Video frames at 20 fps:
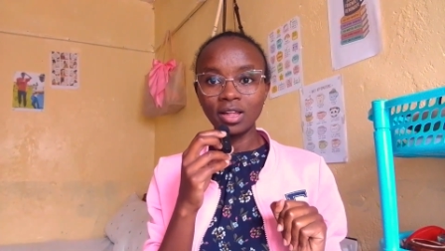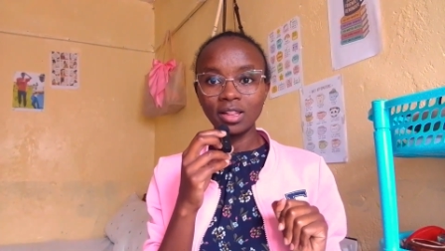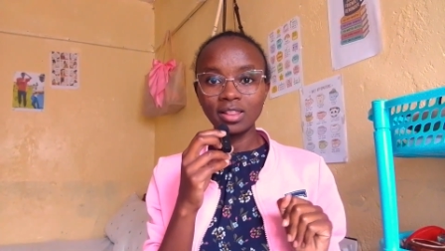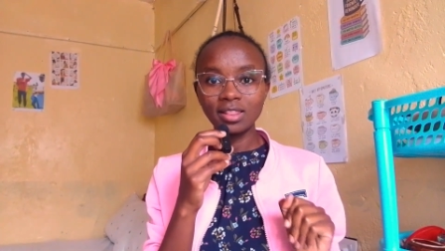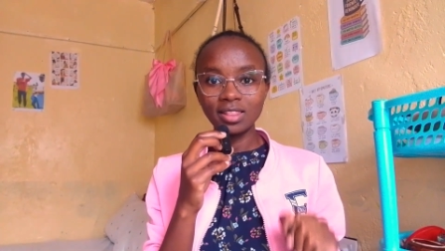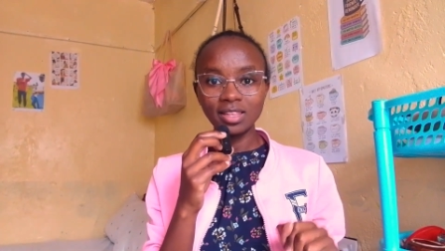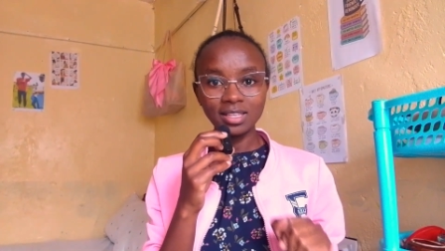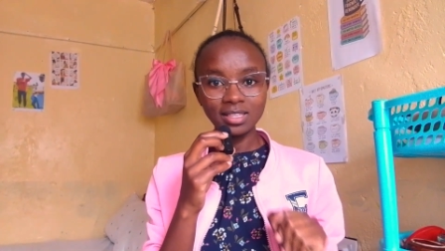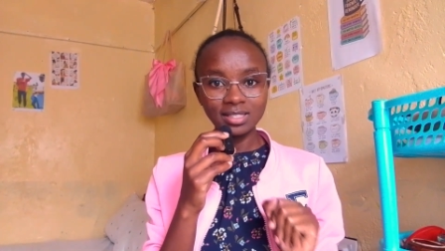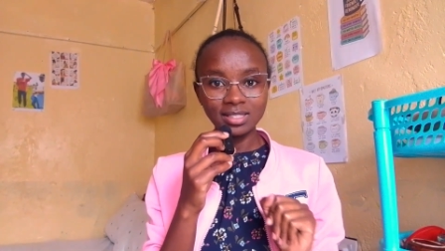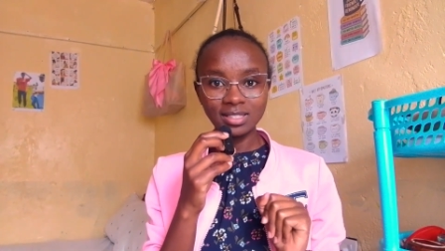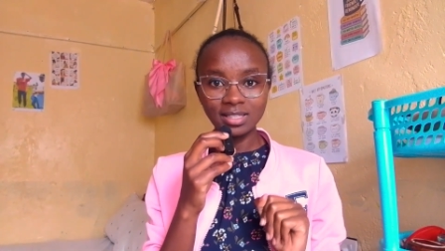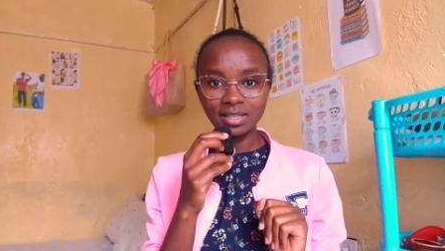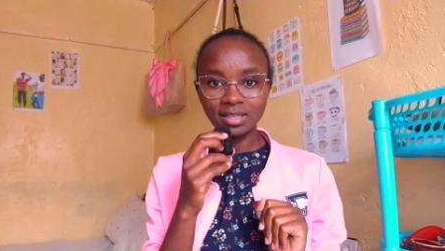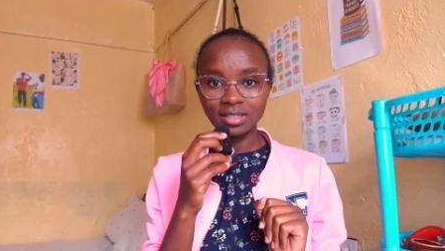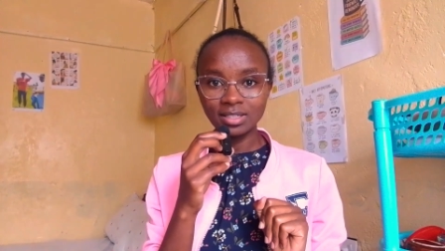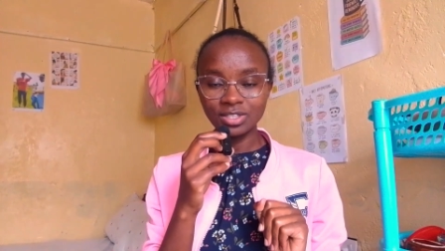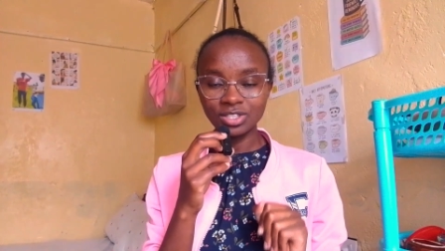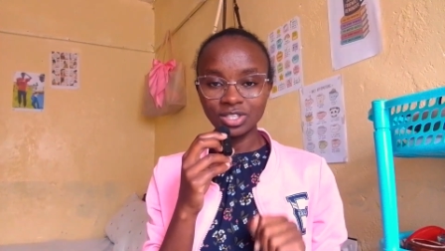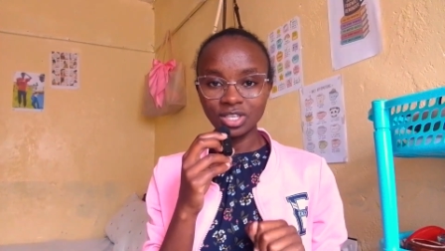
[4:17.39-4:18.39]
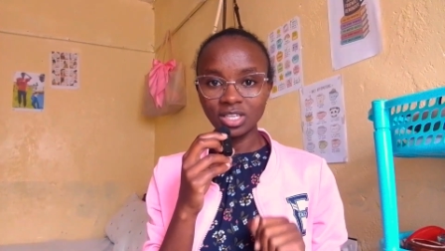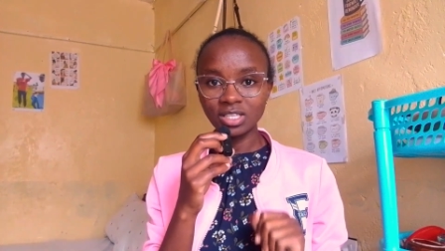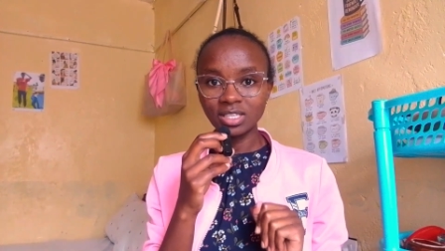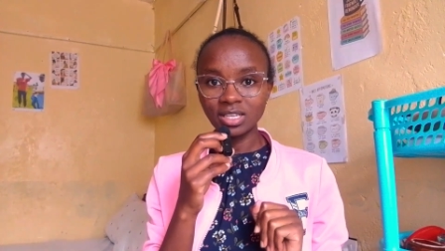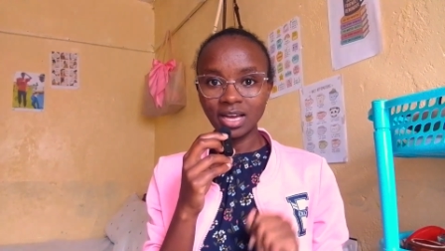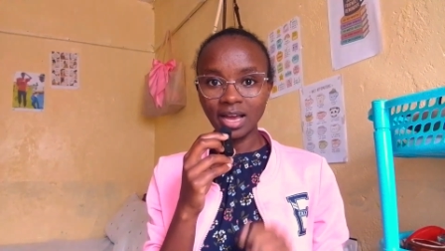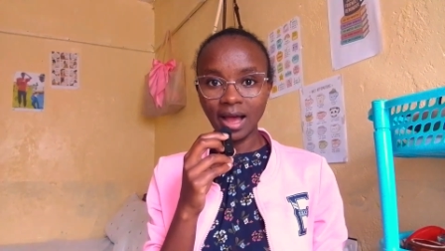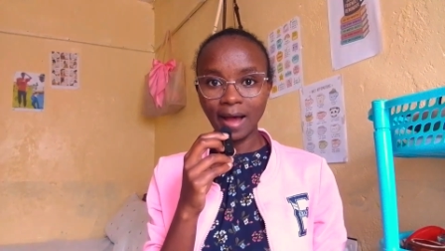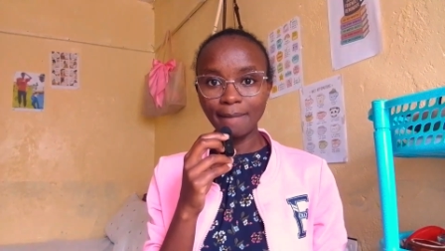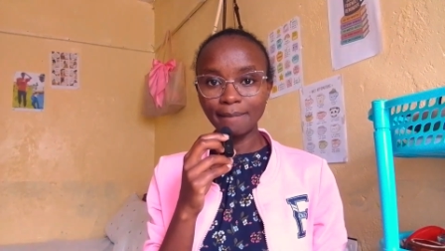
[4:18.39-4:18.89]
these trade
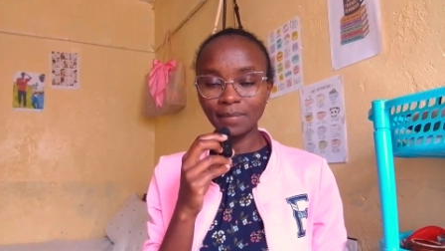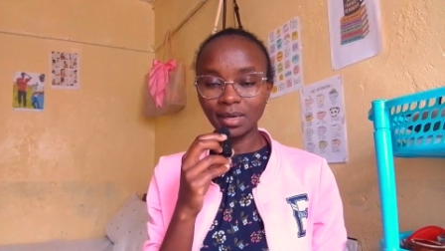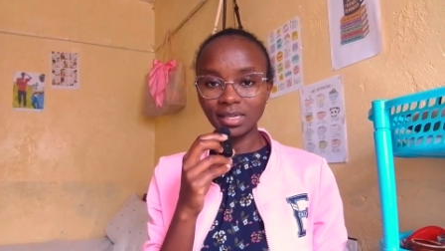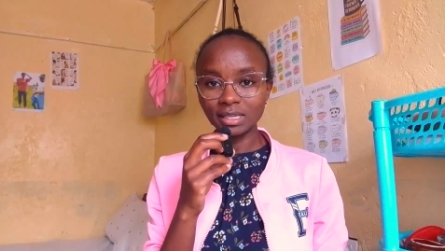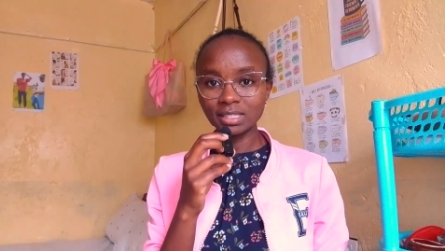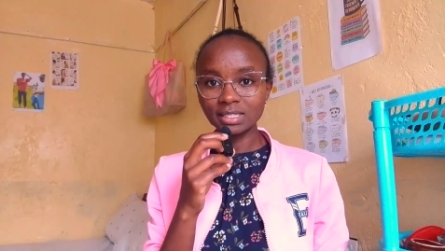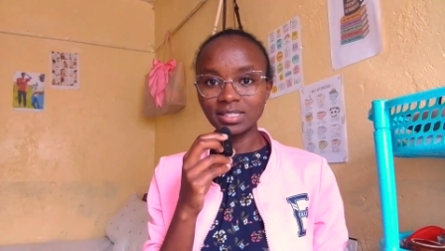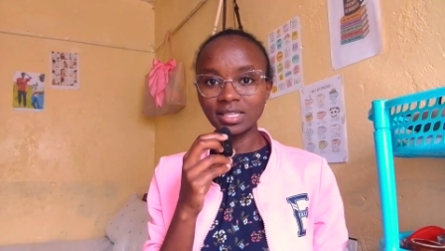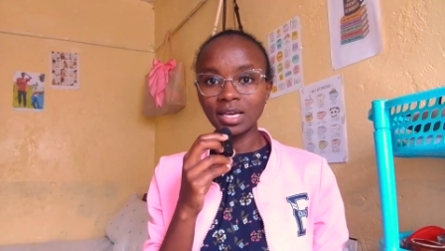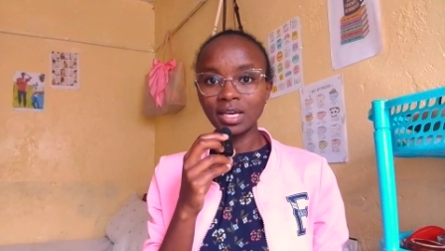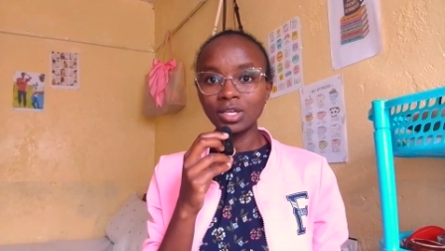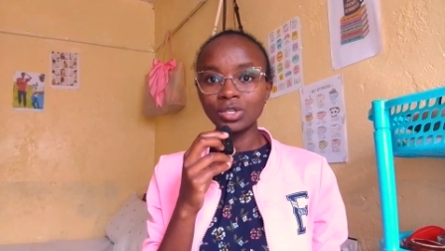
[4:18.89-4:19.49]
companies.